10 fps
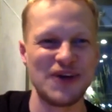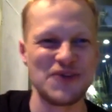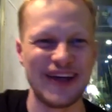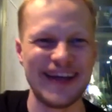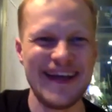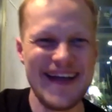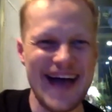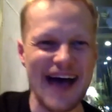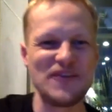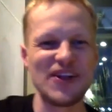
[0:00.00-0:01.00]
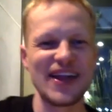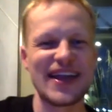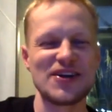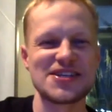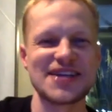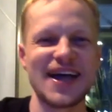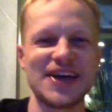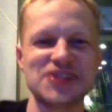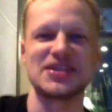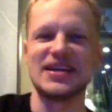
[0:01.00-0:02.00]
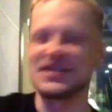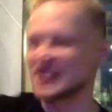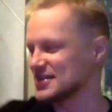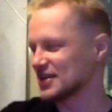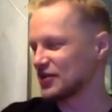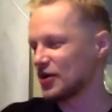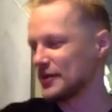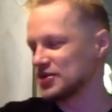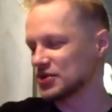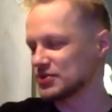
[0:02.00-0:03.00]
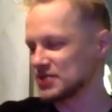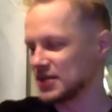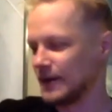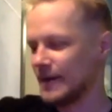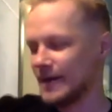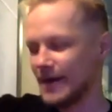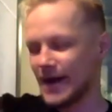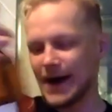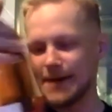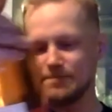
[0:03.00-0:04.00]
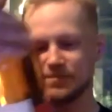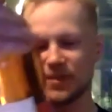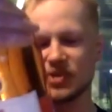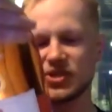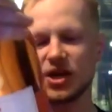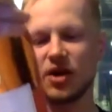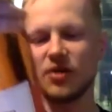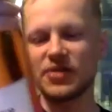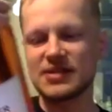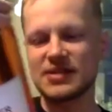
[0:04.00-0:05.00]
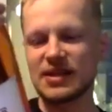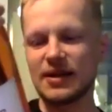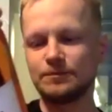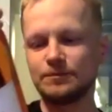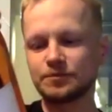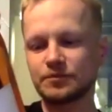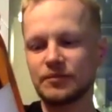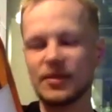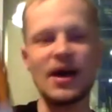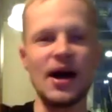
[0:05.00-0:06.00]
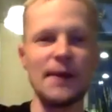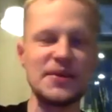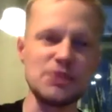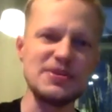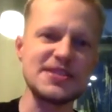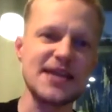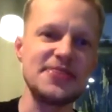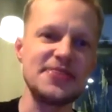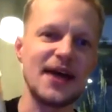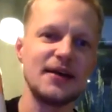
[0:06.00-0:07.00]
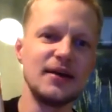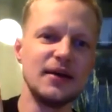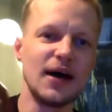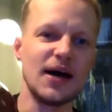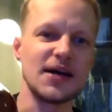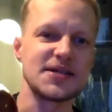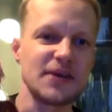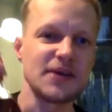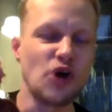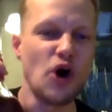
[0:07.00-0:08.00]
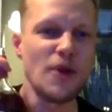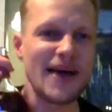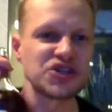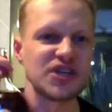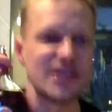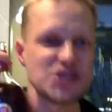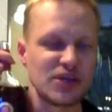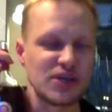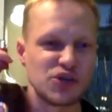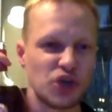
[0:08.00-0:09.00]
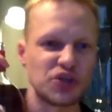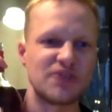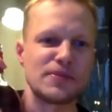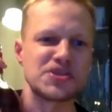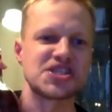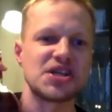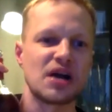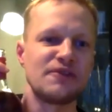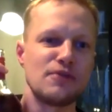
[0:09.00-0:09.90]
I, really, I feel like Harry Styles needs a Sutter Home endorsement deal. Um, so that's it. Um, it should be said that uh, Sutter Home actually initially resulted from a stuck